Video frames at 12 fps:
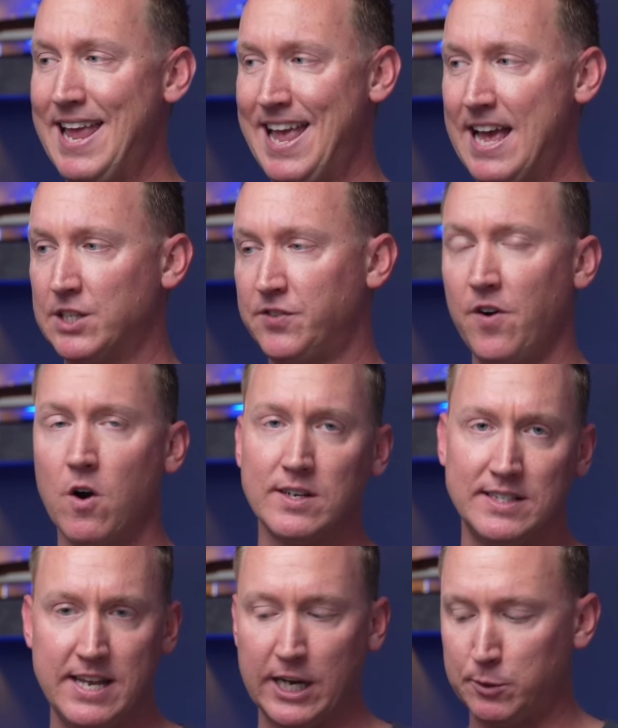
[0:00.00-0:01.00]
As far as
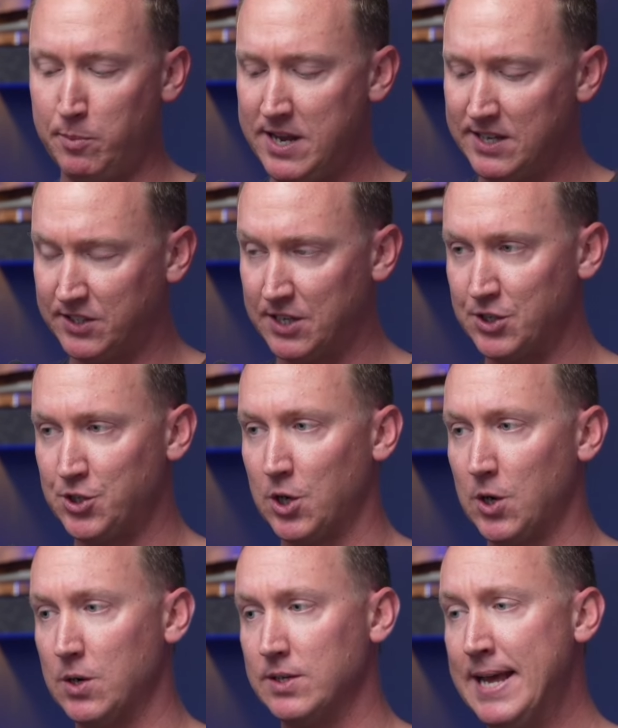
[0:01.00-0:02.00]
EXP is
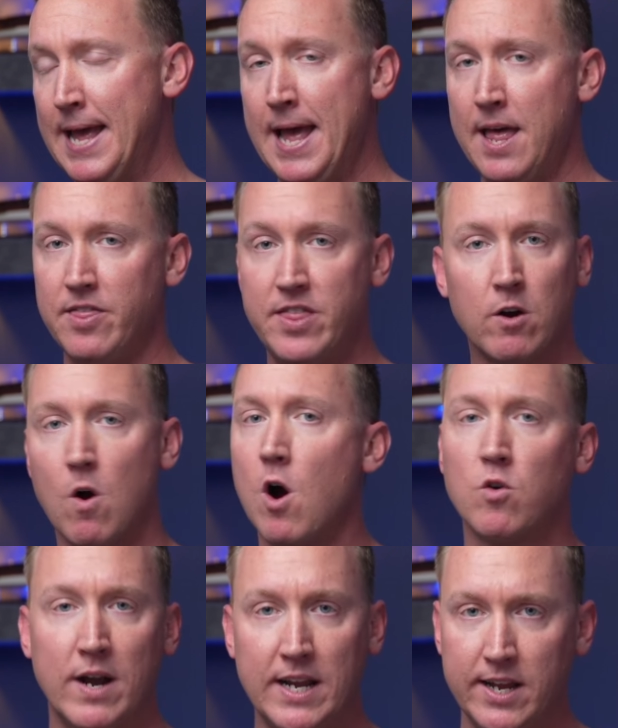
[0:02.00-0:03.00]
concerned, they're
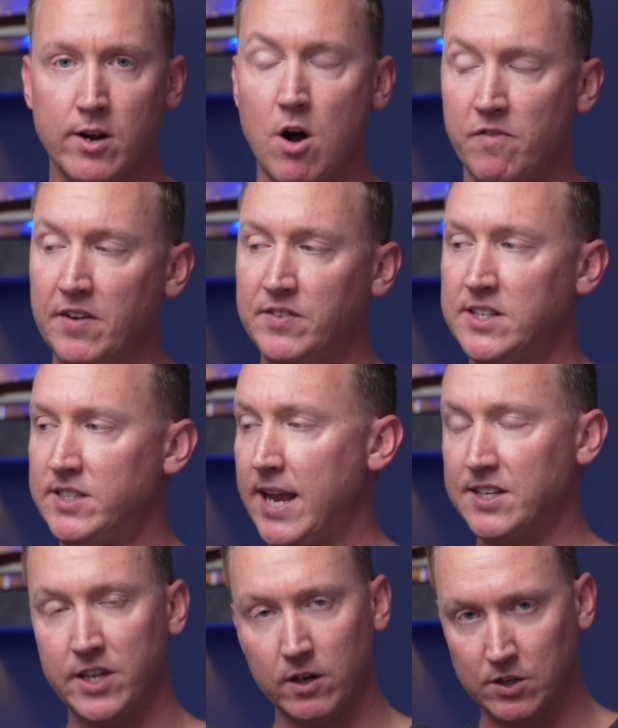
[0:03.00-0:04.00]
already in all 50
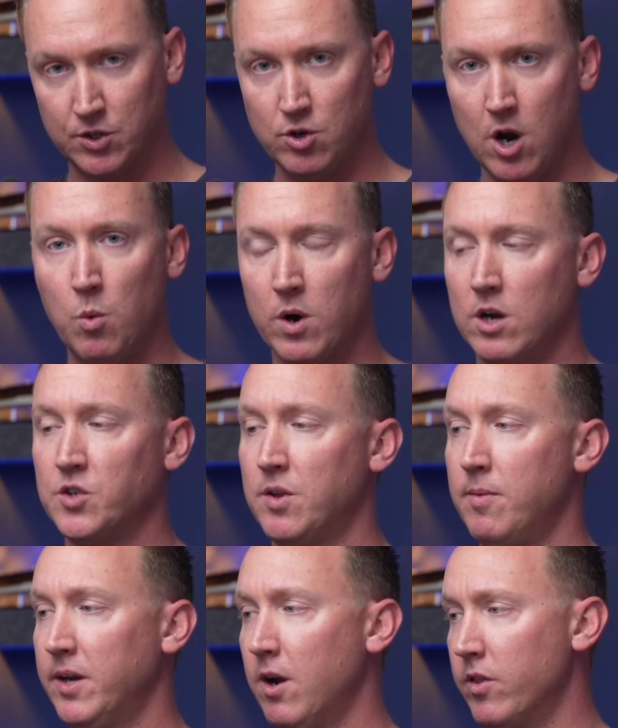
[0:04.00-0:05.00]
states. There is nowhere else for
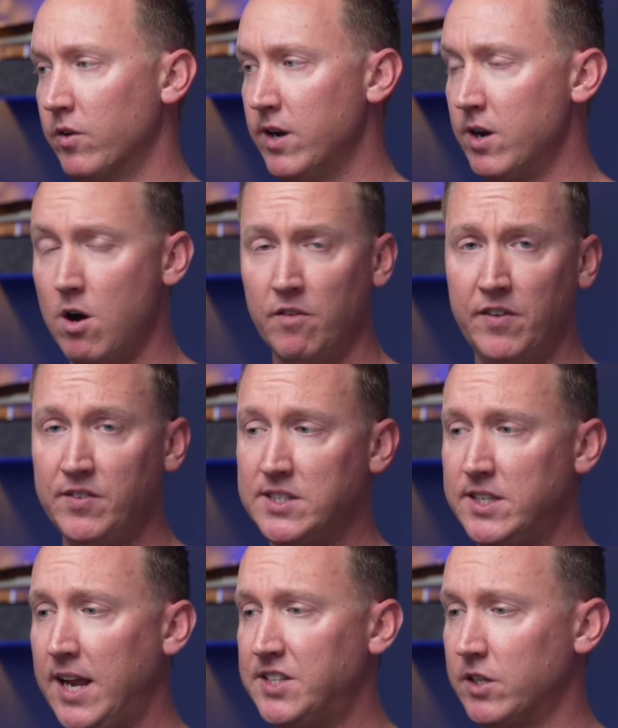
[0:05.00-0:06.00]
them to go. They're in all 50
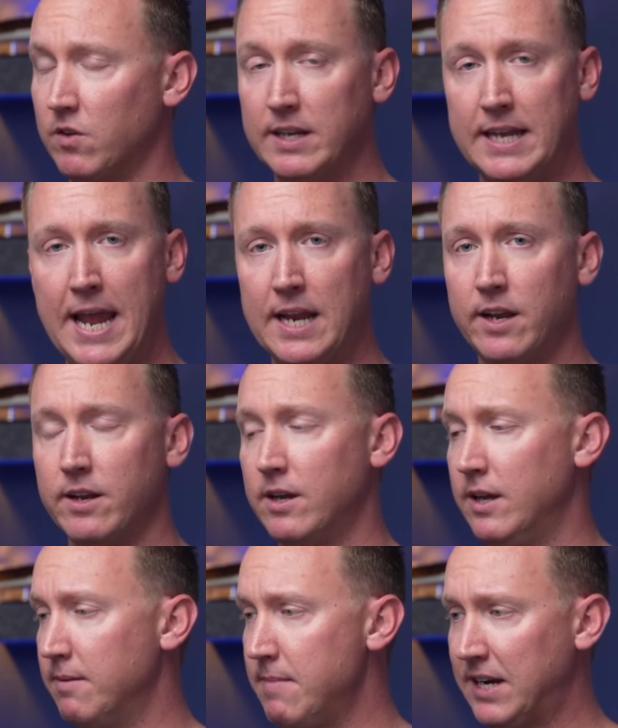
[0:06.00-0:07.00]
states. They're in Canada
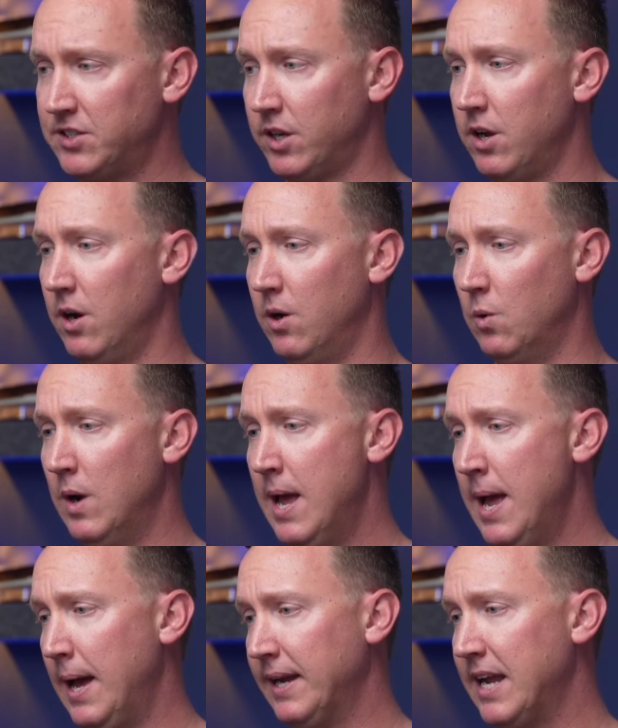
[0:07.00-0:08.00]
and Mexico.
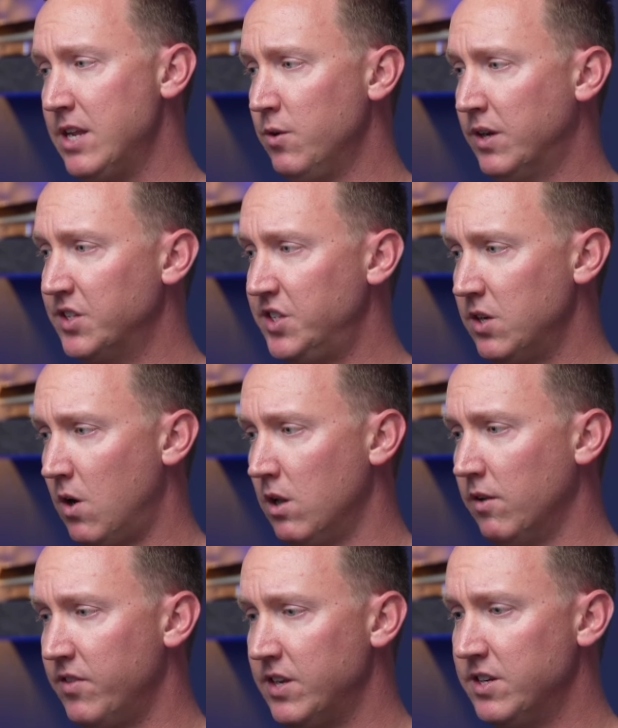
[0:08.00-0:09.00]
Again, you can see all
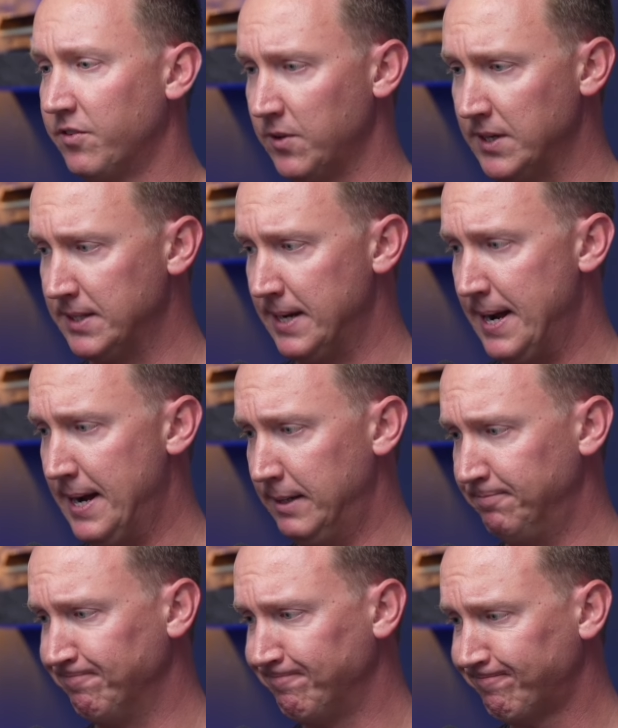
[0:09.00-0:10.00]
of the different
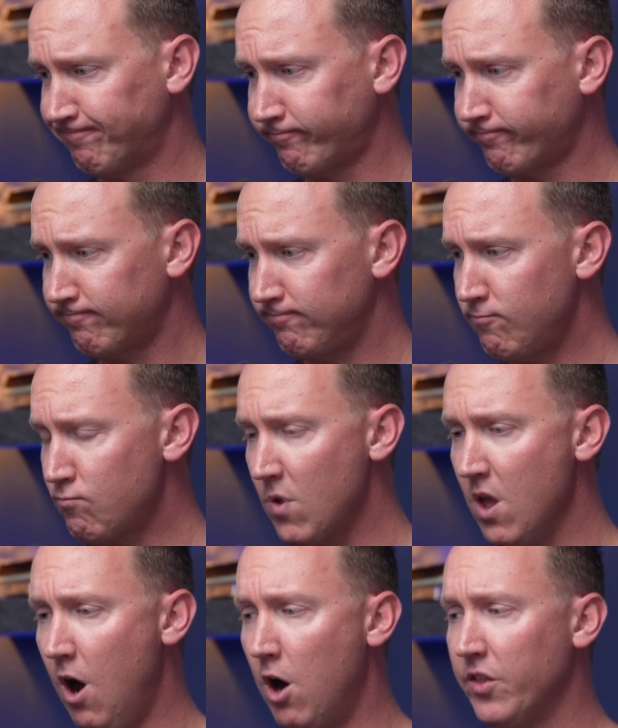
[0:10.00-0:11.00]
um,
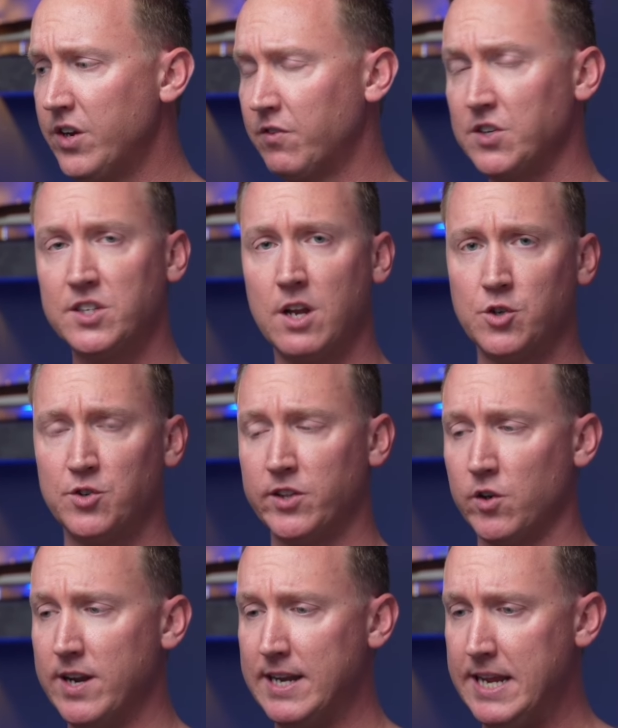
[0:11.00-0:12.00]
all the different countries that
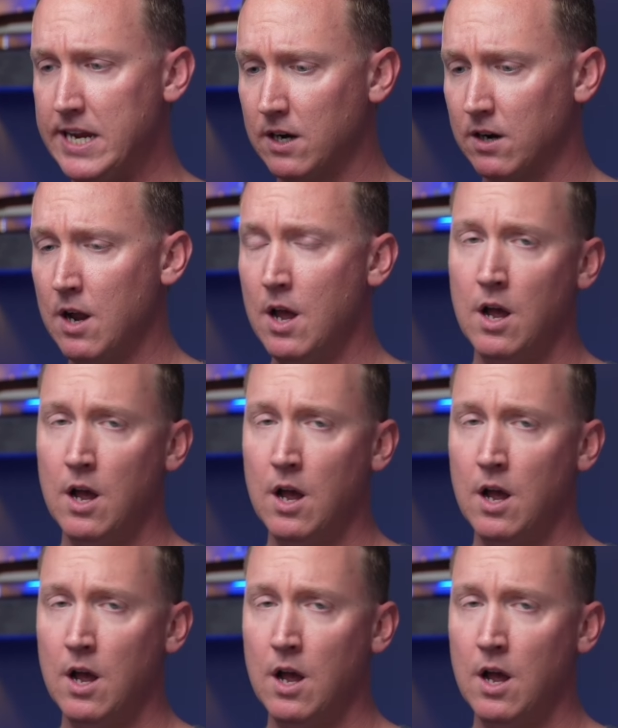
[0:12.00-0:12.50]
they're in here.